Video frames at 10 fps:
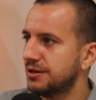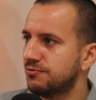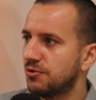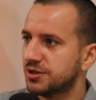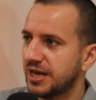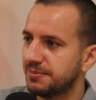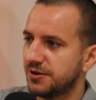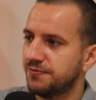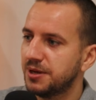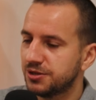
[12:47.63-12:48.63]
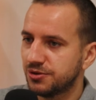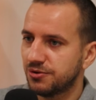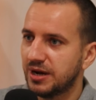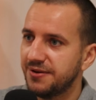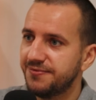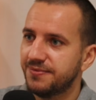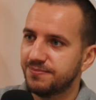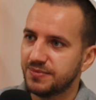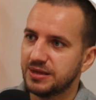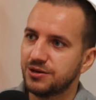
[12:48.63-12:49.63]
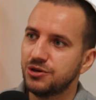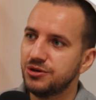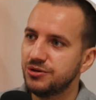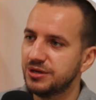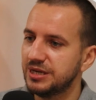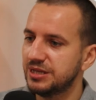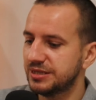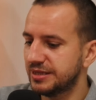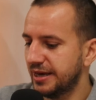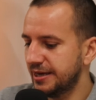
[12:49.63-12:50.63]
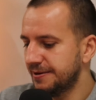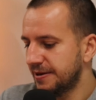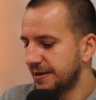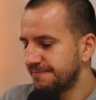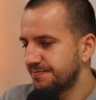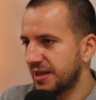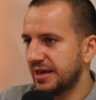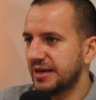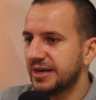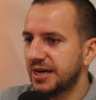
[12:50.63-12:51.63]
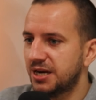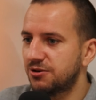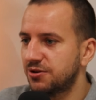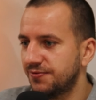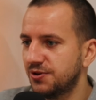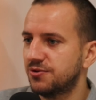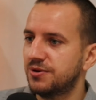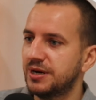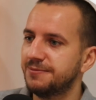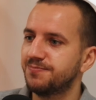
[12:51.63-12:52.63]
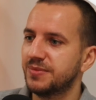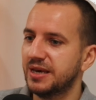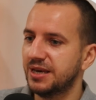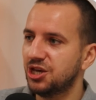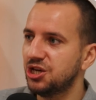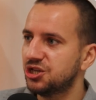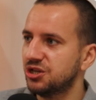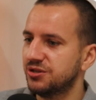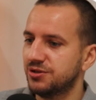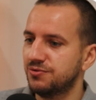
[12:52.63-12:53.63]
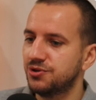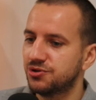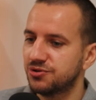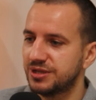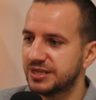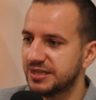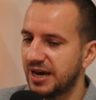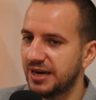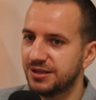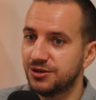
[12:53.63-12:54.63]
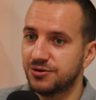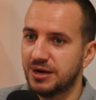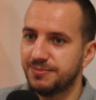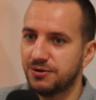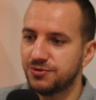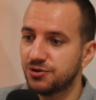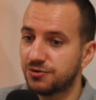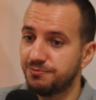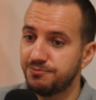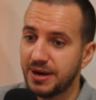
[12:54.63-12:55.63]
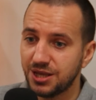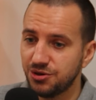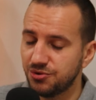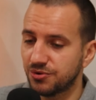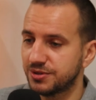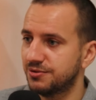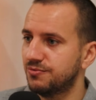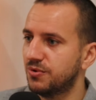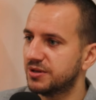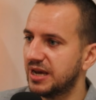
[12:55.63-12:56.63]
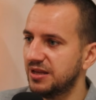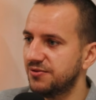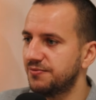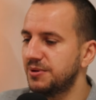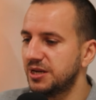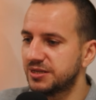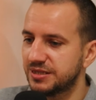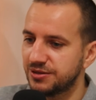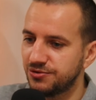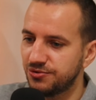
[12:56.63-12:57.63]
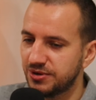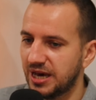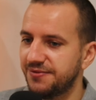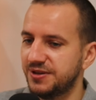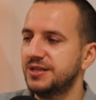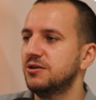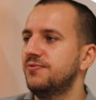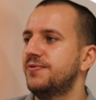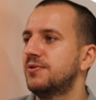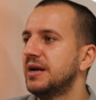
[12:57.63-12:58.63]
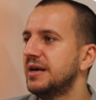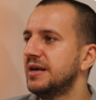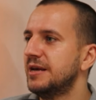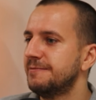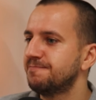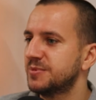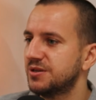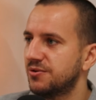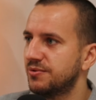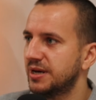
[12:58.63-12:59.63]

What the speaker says: what types of meals you have, it is the heart of your kitchen, so you should decide about your menu, so what kind of meals you have in the offer. So